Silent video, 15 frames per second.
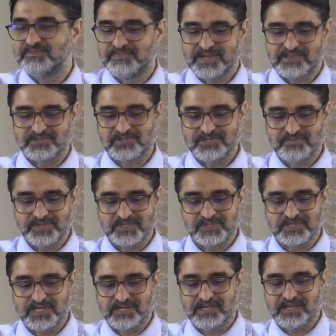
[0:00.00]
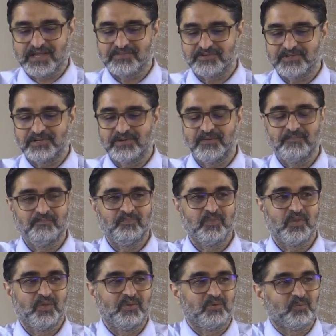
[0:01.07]
and Bathsheba stay together
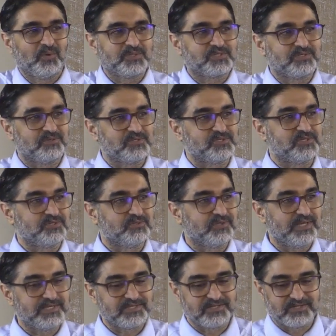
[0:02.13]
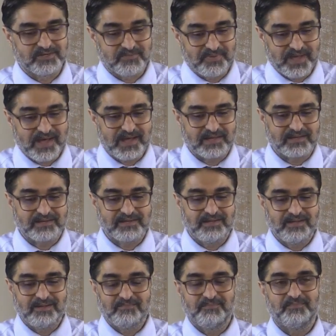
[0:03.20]
once it was too late to go back,
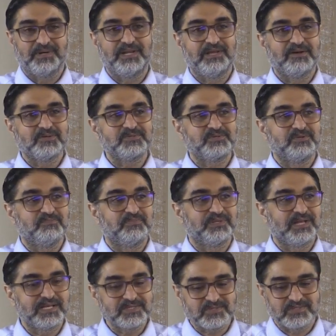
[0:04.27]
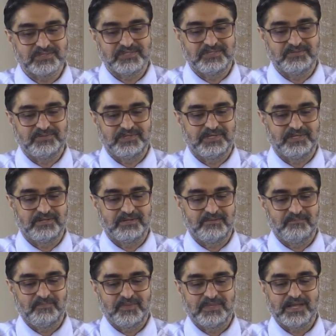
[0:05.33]
but he also blessed their union
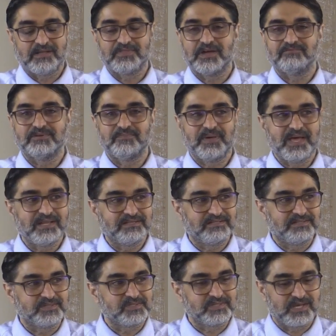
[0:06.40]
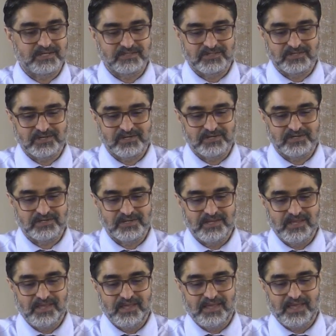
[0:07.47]
now that repentance had occurred.
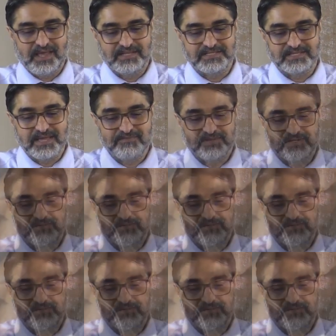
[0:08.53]
And David